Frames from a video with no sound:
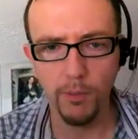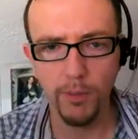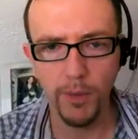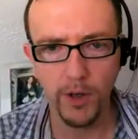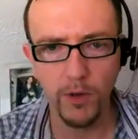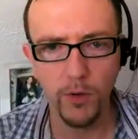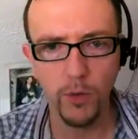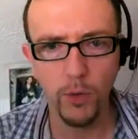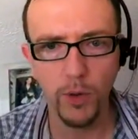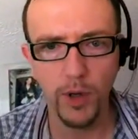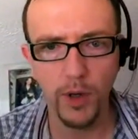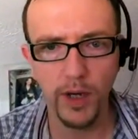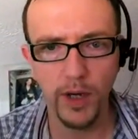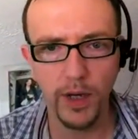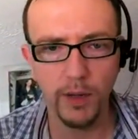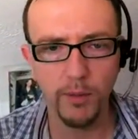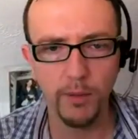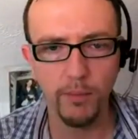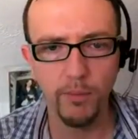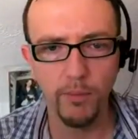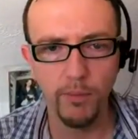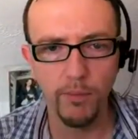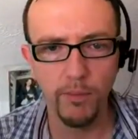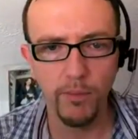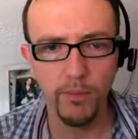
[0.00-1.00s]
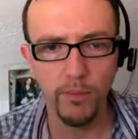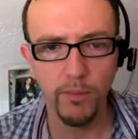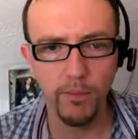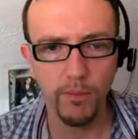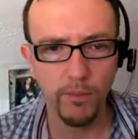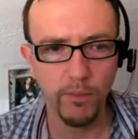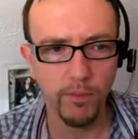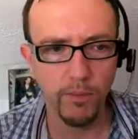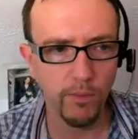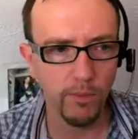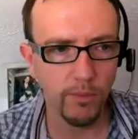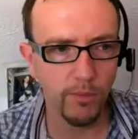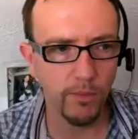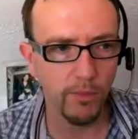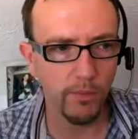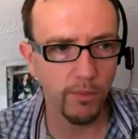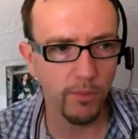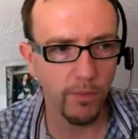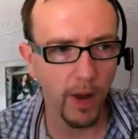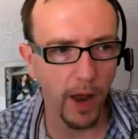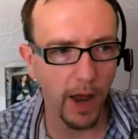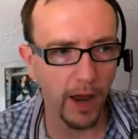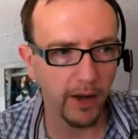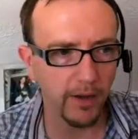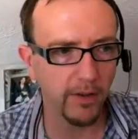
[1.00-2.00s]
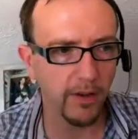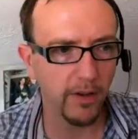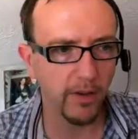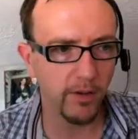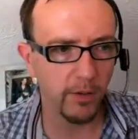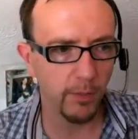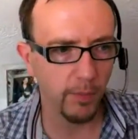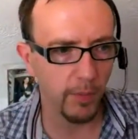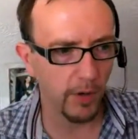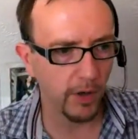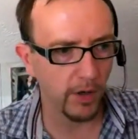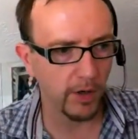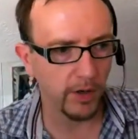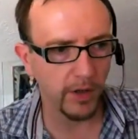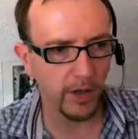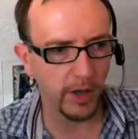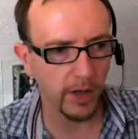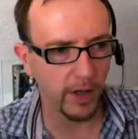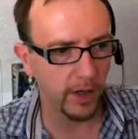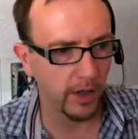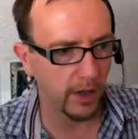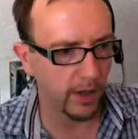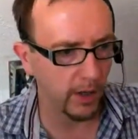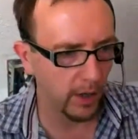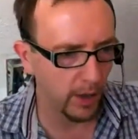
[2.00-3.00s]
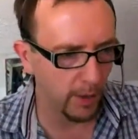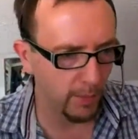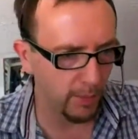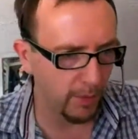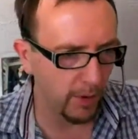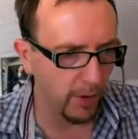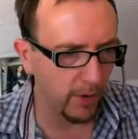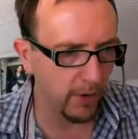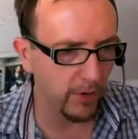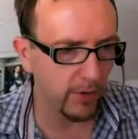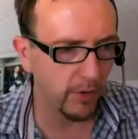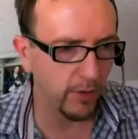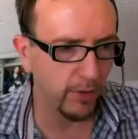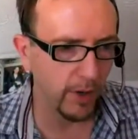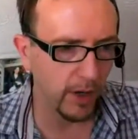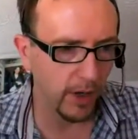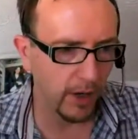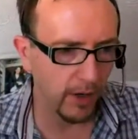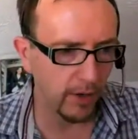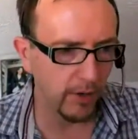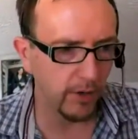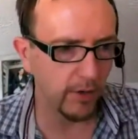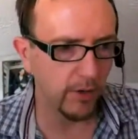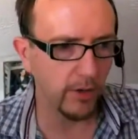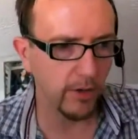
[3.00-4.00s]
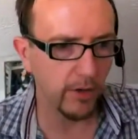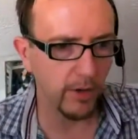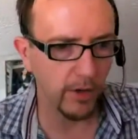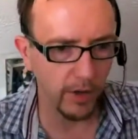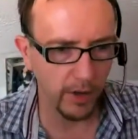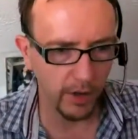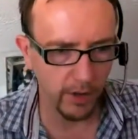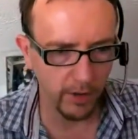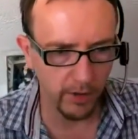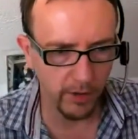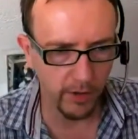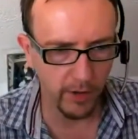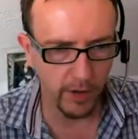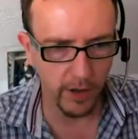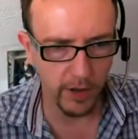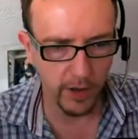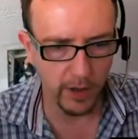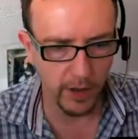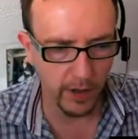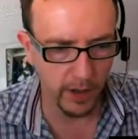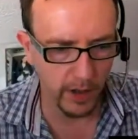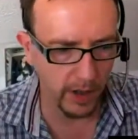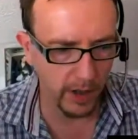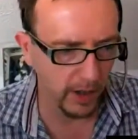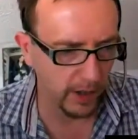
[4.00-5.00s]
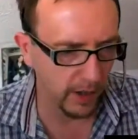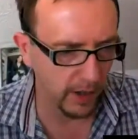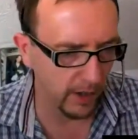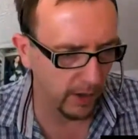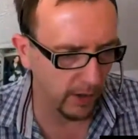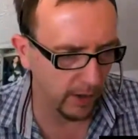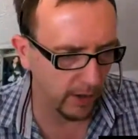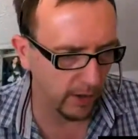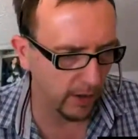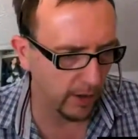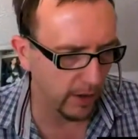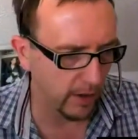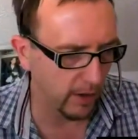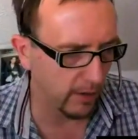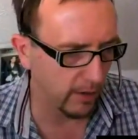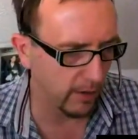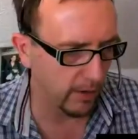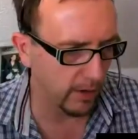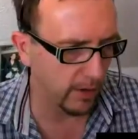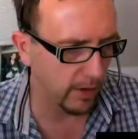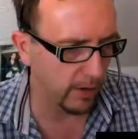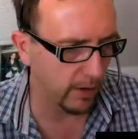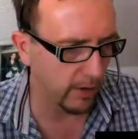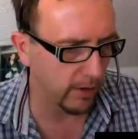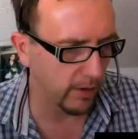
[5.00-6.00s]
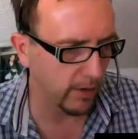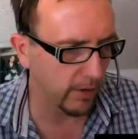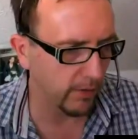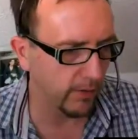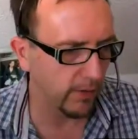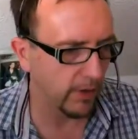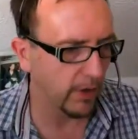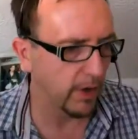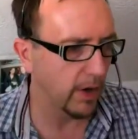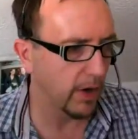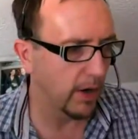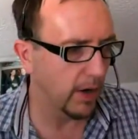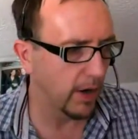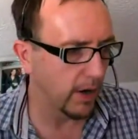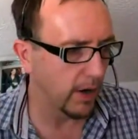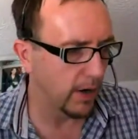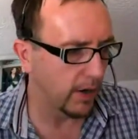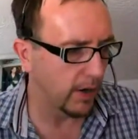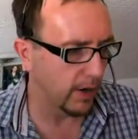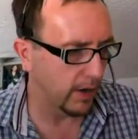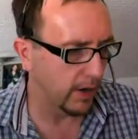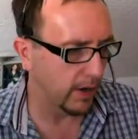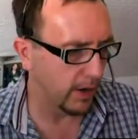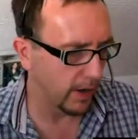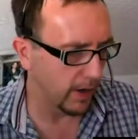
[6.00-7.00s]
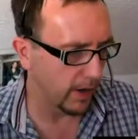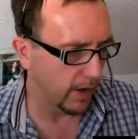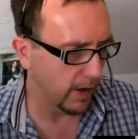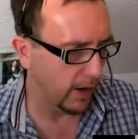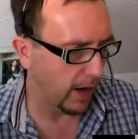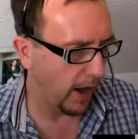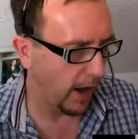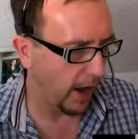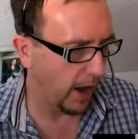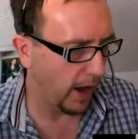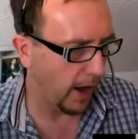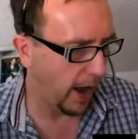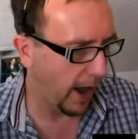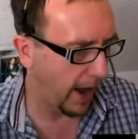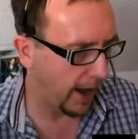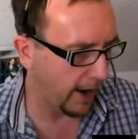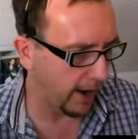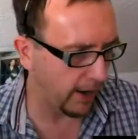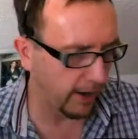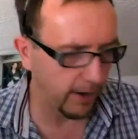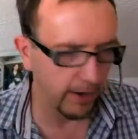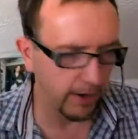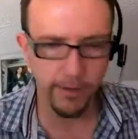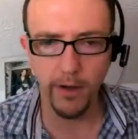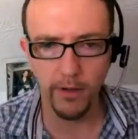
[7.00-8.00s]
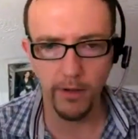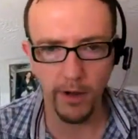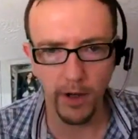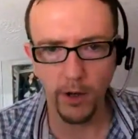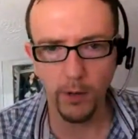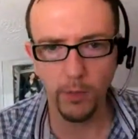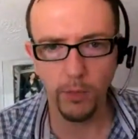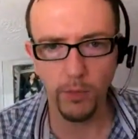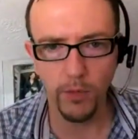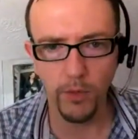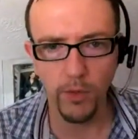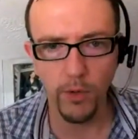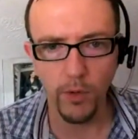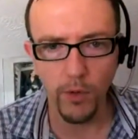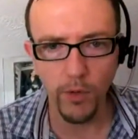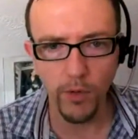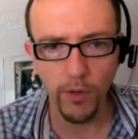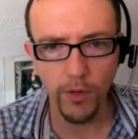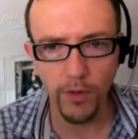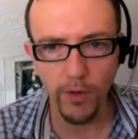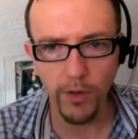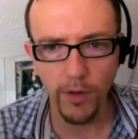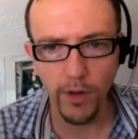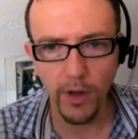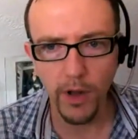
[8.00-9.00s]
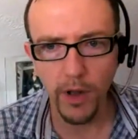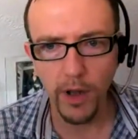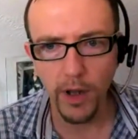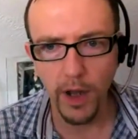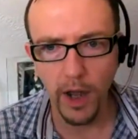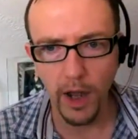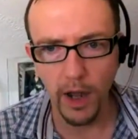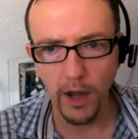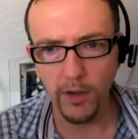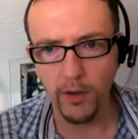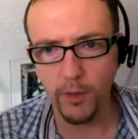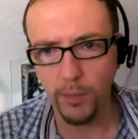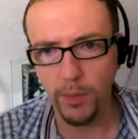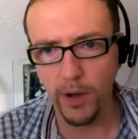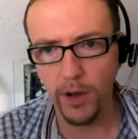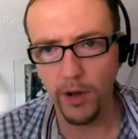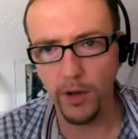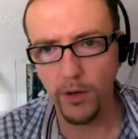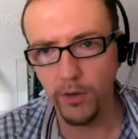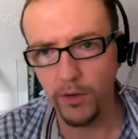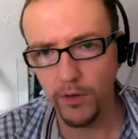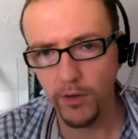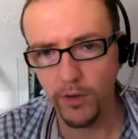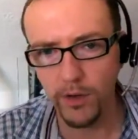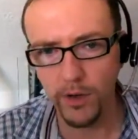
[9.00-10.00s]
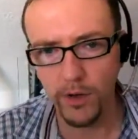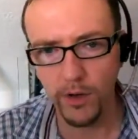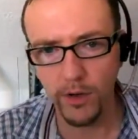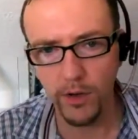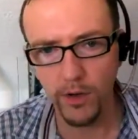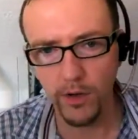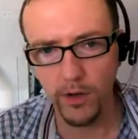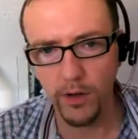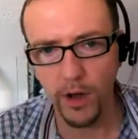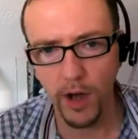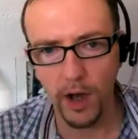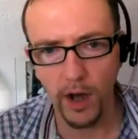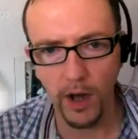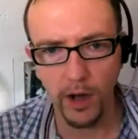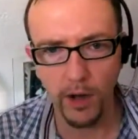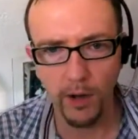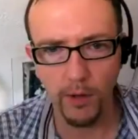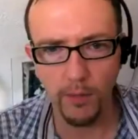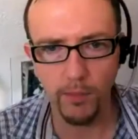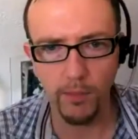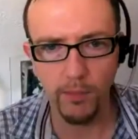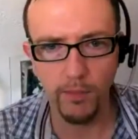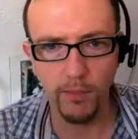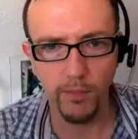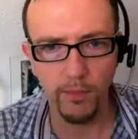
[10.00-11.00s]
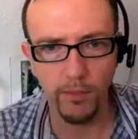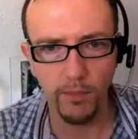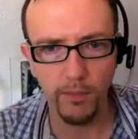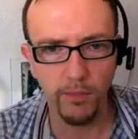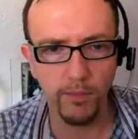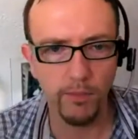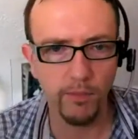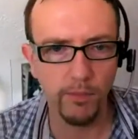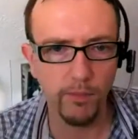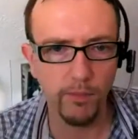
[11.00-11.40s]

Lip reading: between accessibility and the approach to inclusion that you see in the sort of the Anglophone global north, as opposed to